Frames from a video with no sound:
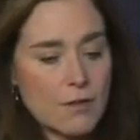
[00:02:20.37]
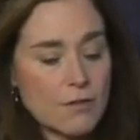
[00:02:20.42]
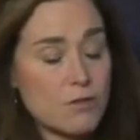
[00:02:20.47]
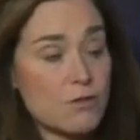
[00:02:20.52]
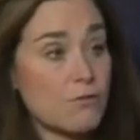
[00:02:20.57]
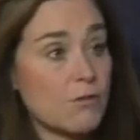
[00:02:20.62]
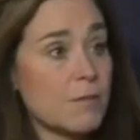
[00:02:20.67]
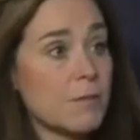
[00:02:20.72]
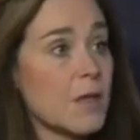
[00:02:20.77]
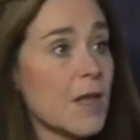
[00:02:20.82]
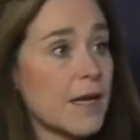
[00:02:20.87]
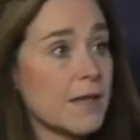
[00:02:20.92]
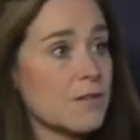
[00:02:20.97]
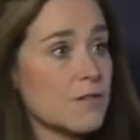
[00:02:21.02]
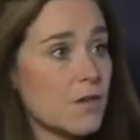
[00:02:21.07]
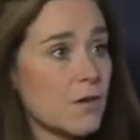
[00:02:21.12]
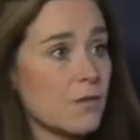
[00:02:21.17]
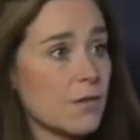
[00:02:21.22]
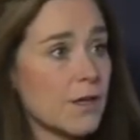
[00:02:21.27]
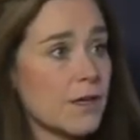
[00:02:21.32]

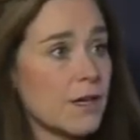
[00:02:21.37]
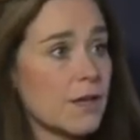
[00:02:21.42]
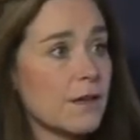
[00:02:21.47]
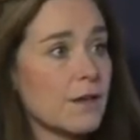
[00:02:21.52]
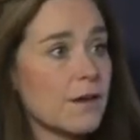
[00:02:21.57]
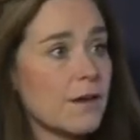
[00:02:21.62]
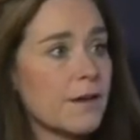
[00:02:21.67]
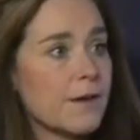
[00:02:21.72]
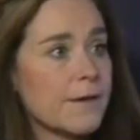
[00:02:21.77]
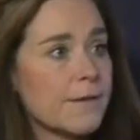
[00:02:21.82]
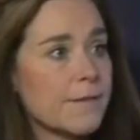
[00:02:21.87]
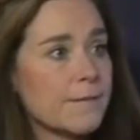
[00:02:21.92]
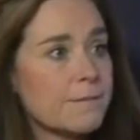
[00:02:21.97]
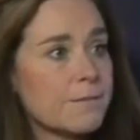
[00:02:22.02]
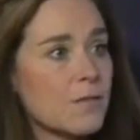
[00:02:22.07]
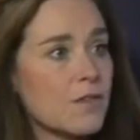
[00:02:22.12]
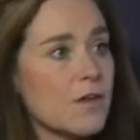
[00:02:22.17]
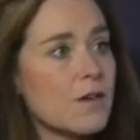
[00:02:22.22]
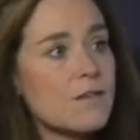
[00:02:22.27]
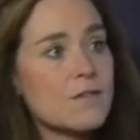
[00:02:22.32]
streamlined zoning,
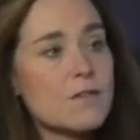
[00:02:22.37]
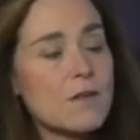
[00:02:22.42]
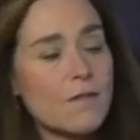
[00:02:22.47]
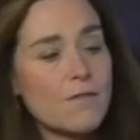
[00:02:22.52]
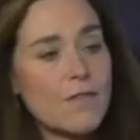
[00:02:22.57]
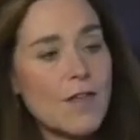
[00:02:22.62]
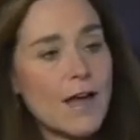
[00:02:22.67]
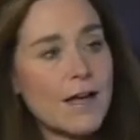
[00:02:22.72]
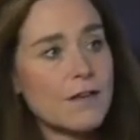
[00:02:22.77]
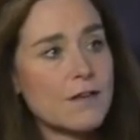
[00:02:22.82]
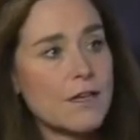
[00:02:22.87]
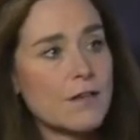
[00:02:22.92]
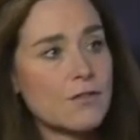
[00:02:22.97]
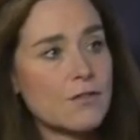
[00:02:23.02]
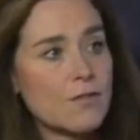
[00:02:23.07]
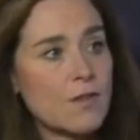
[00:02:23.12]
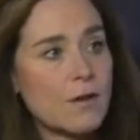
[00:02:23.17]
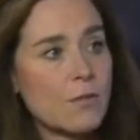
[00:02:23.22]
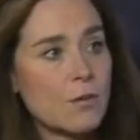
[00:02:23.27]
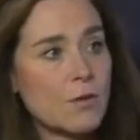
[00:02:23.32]
things of that
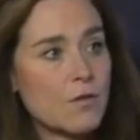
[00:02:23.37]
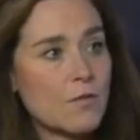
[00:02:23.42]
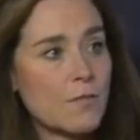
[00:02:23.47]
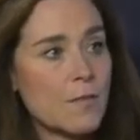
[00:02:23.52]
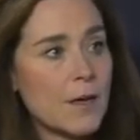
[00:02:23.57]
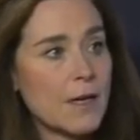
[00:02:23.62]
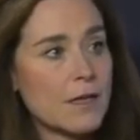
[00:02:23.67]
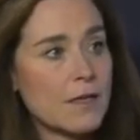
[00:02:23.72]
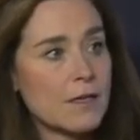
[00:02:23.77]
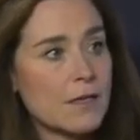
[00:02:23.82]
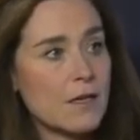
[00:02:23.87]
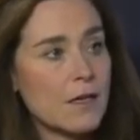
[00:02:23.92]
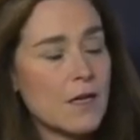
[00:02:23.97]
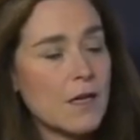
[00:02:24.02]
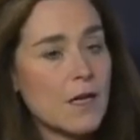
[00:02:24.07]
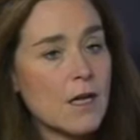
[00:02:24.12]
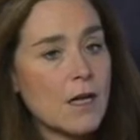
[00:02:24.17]
nature that would have made it